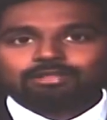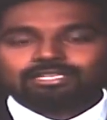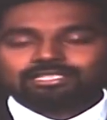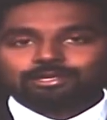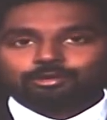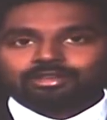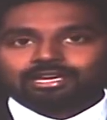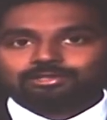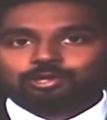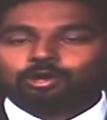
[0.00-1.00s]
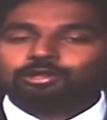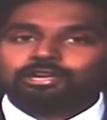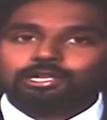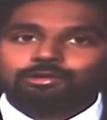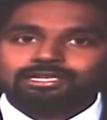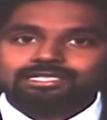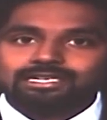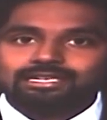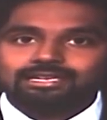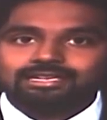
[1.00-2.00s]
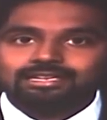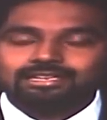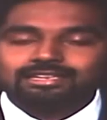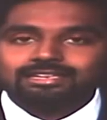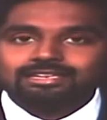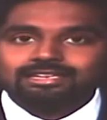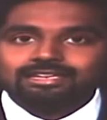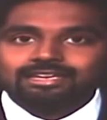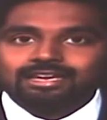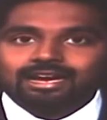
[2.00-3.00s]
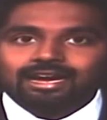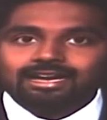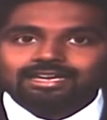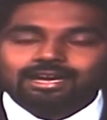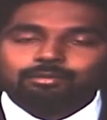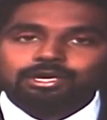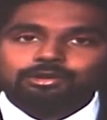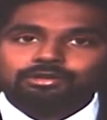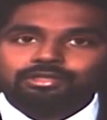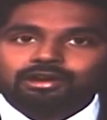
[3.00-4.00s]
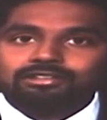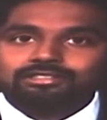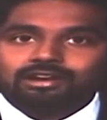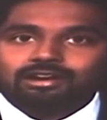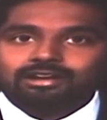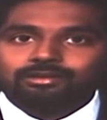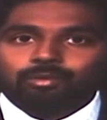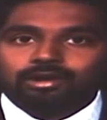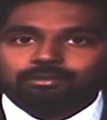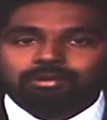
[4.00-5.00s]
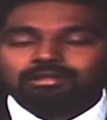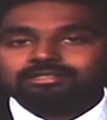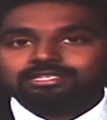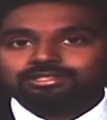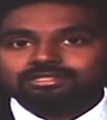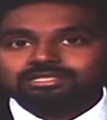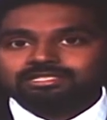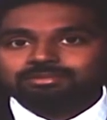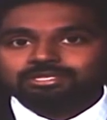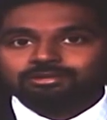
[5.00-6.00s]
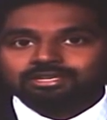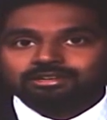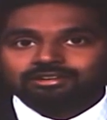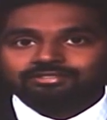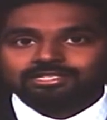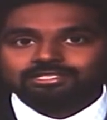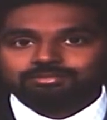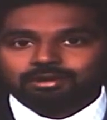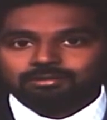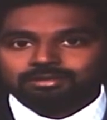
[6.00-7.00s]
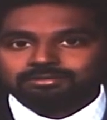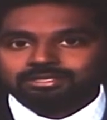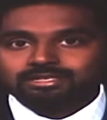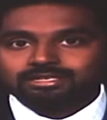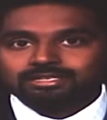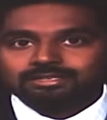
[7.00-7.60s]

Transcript: Leslie, you're the next caller. Hello, Leslie. Hi. Hi. Uh, what are your thoughts on what our politicians need to be doing here to fix this problem?